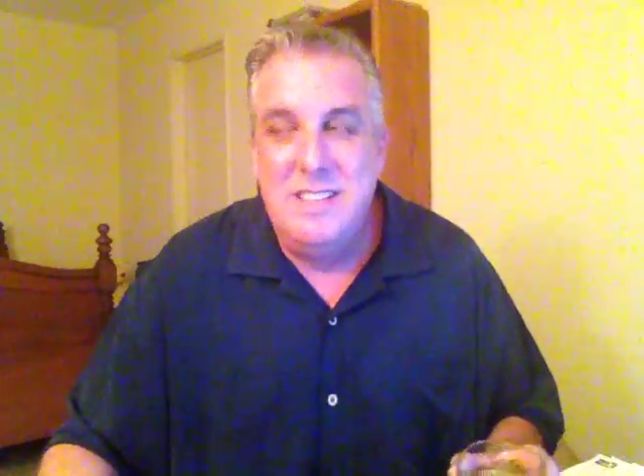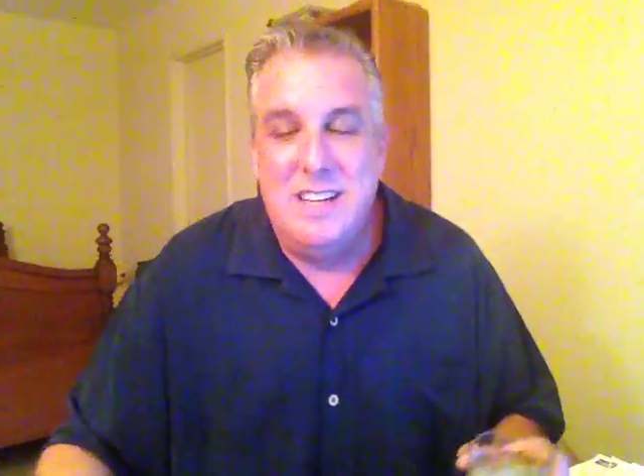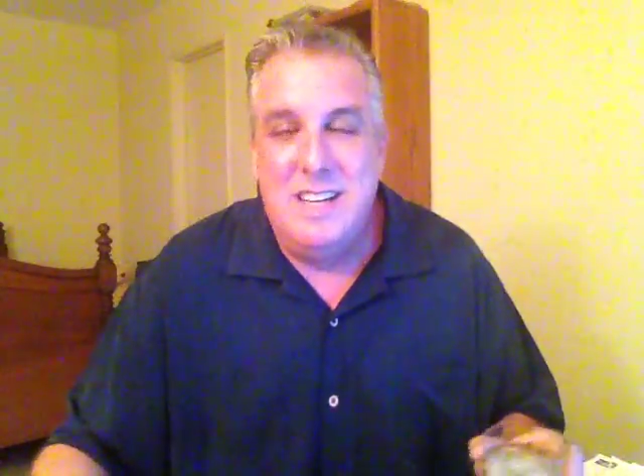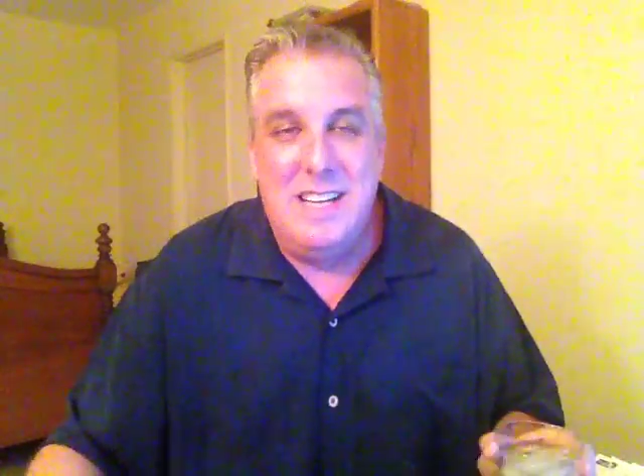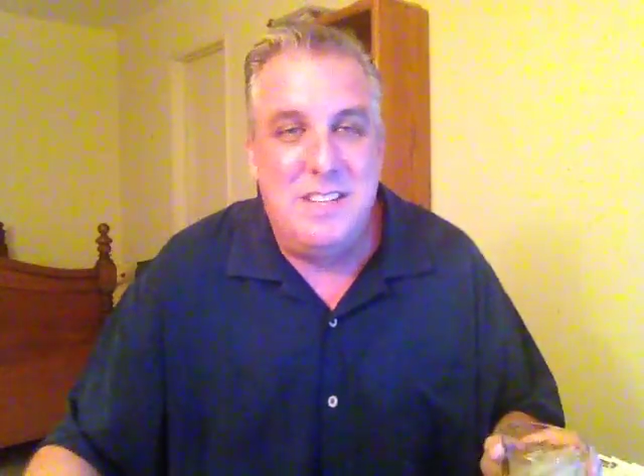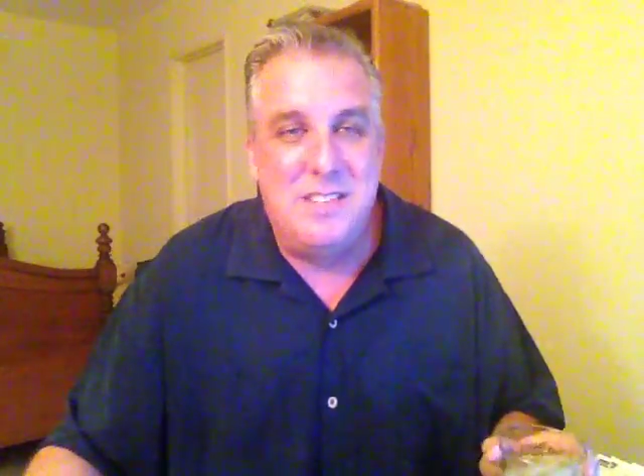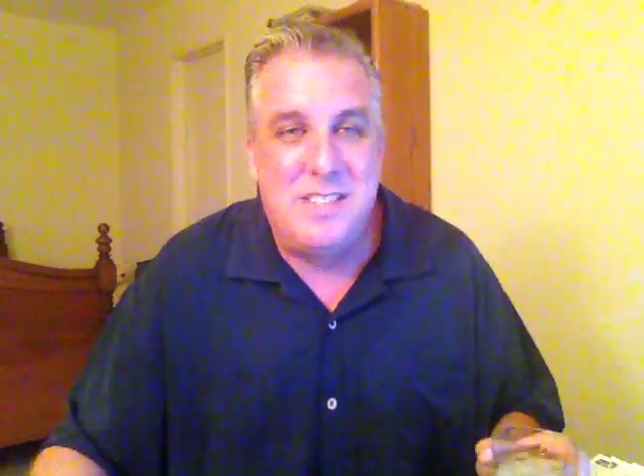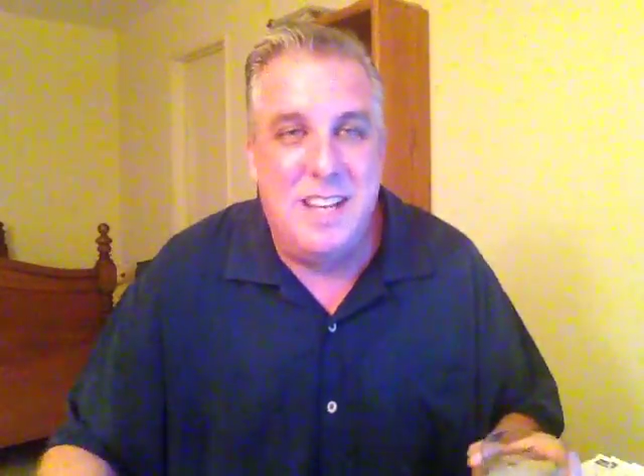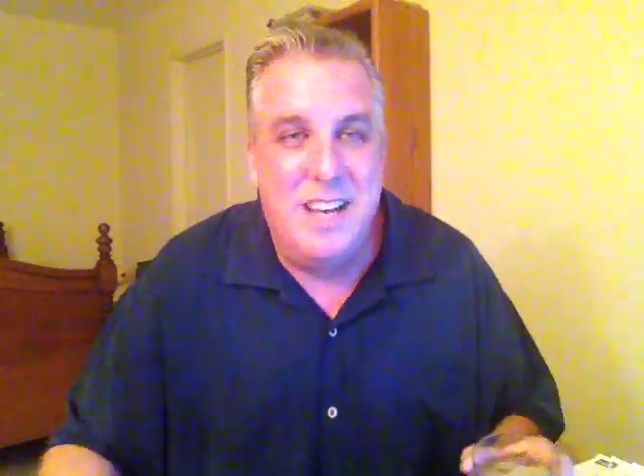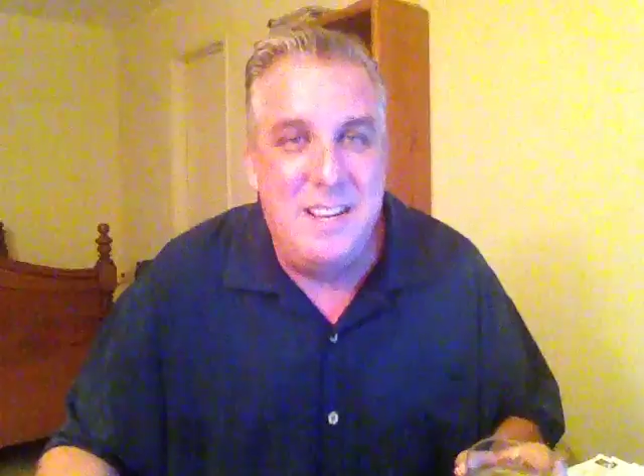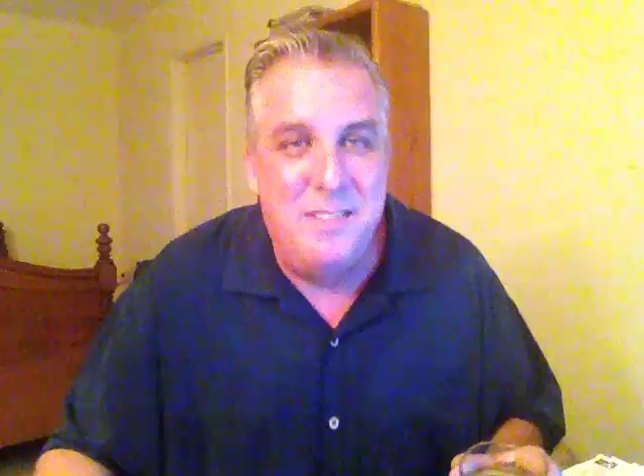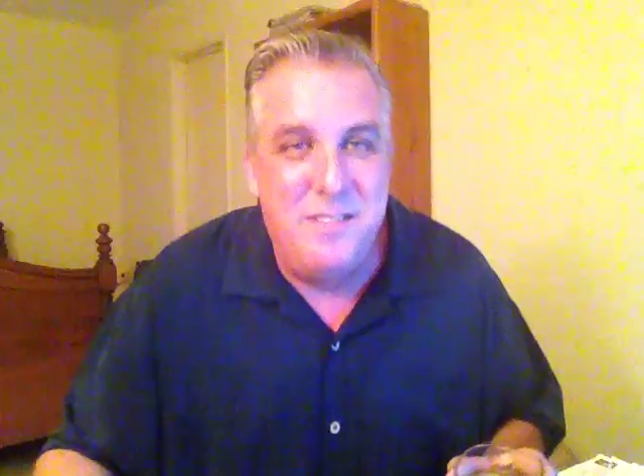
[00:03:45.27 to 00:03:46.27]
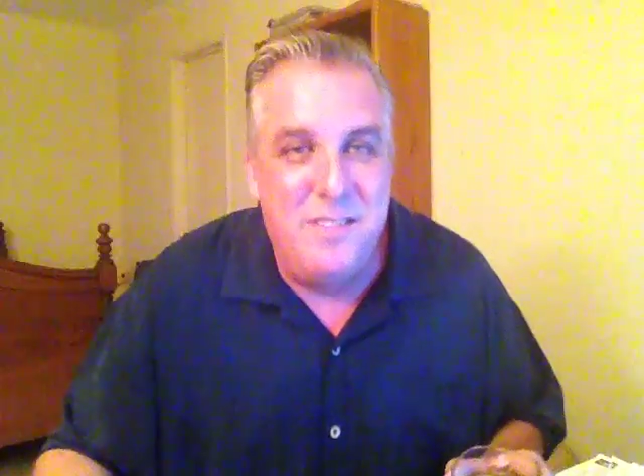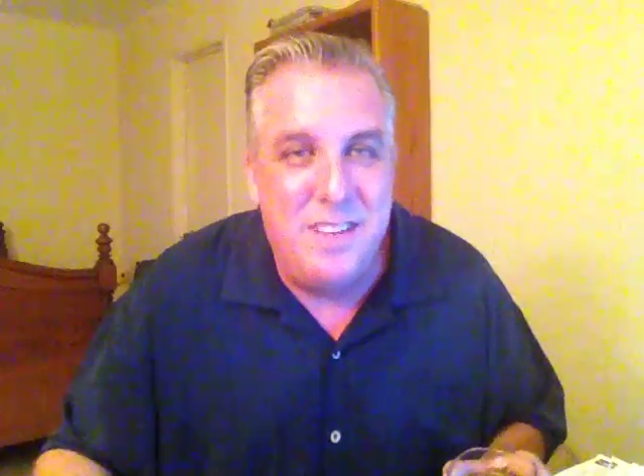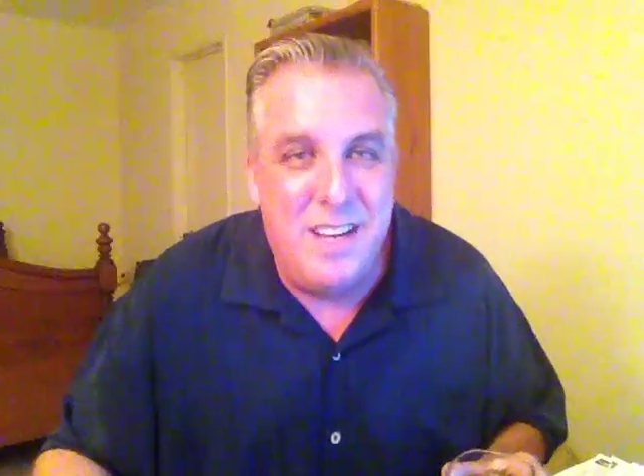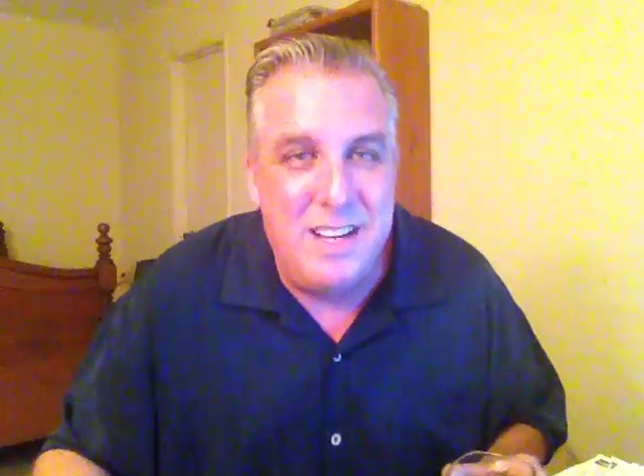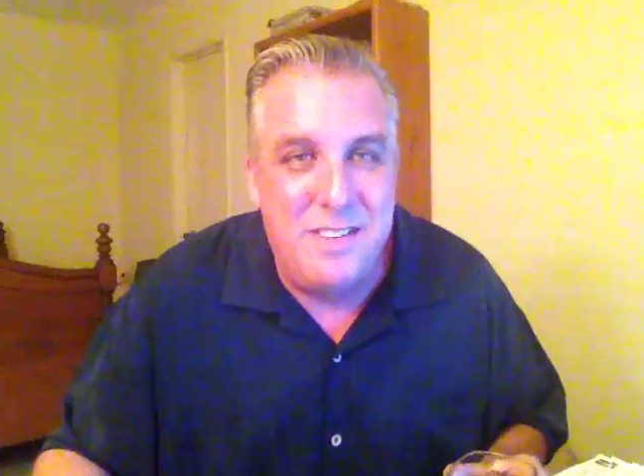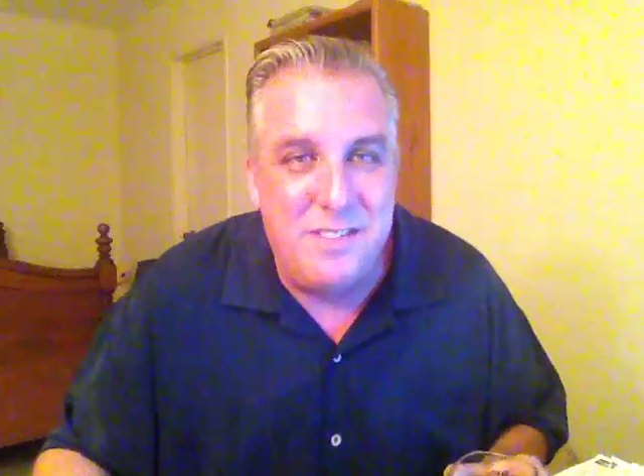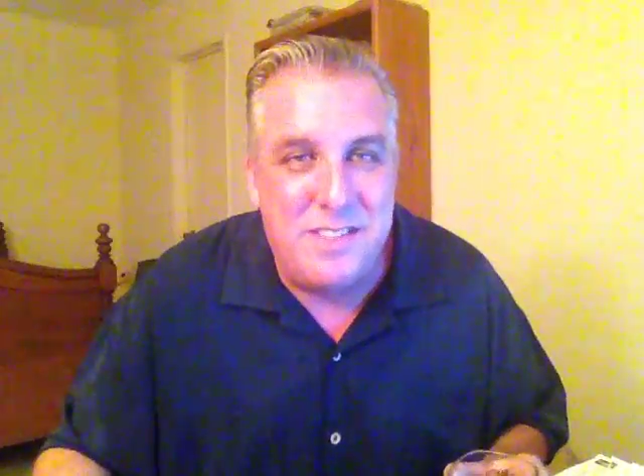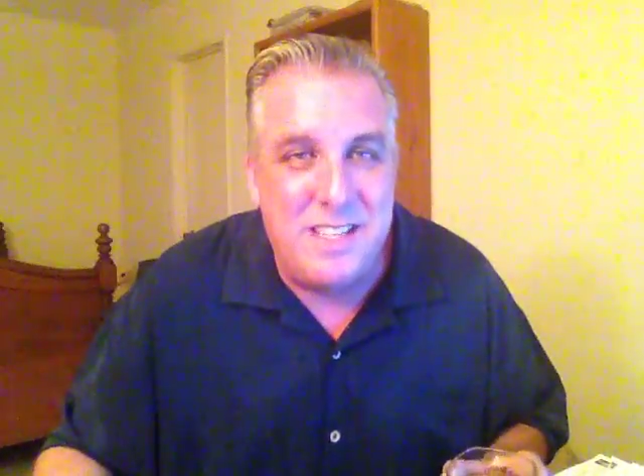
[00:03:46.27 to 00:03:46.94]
I don't